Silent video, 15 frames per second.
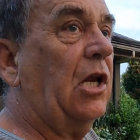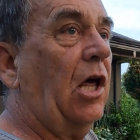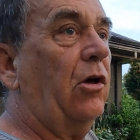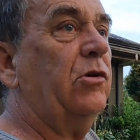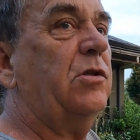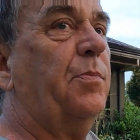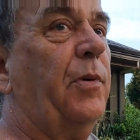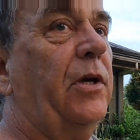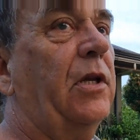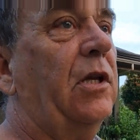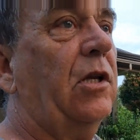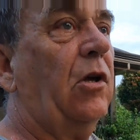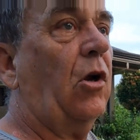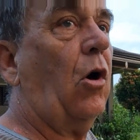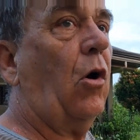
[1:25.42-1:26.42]
a low speed
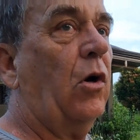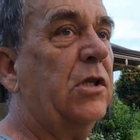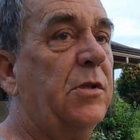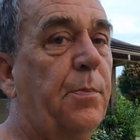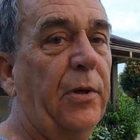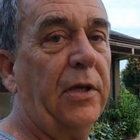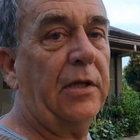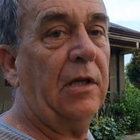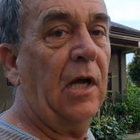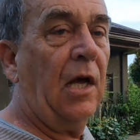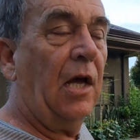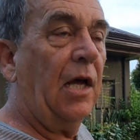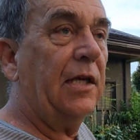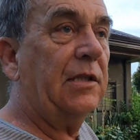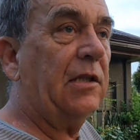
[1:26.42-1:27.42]
and you got a high speed.
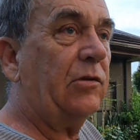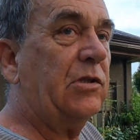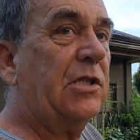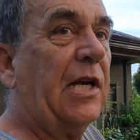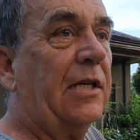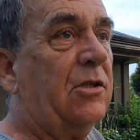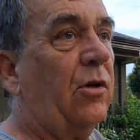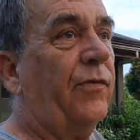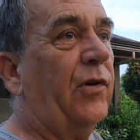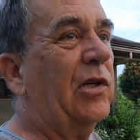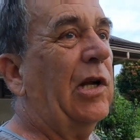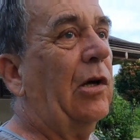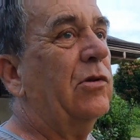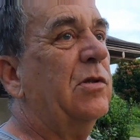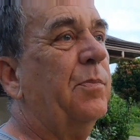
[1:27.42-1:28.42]
So it starts off
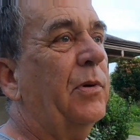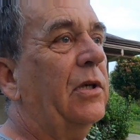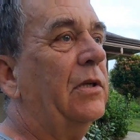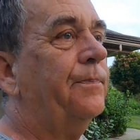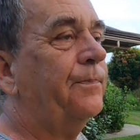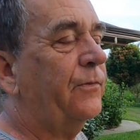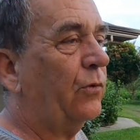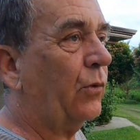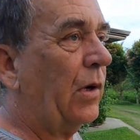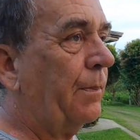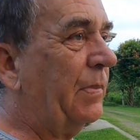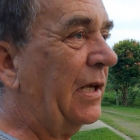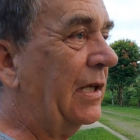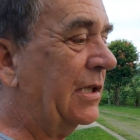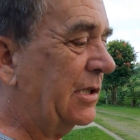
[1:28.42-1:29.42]
on low speed
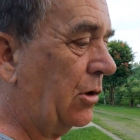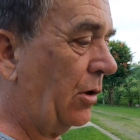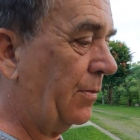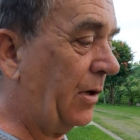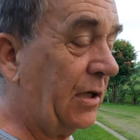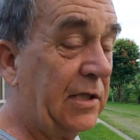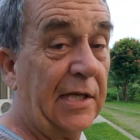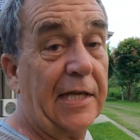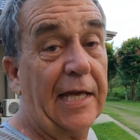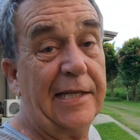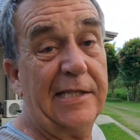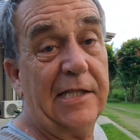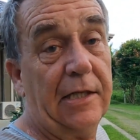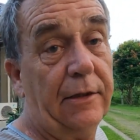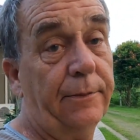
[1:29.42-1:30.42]
for beginners like me,
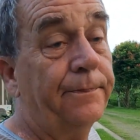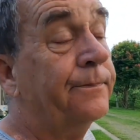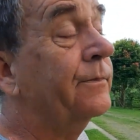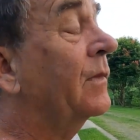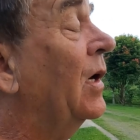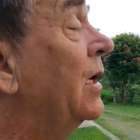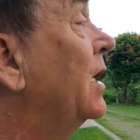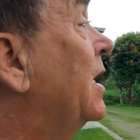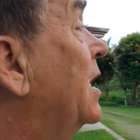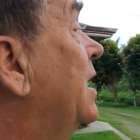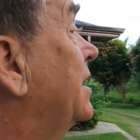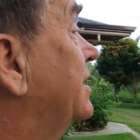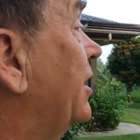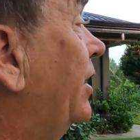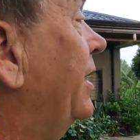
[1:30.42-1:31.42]
dickheads, you know.
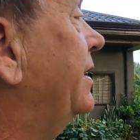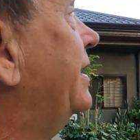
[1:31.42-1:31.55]
So I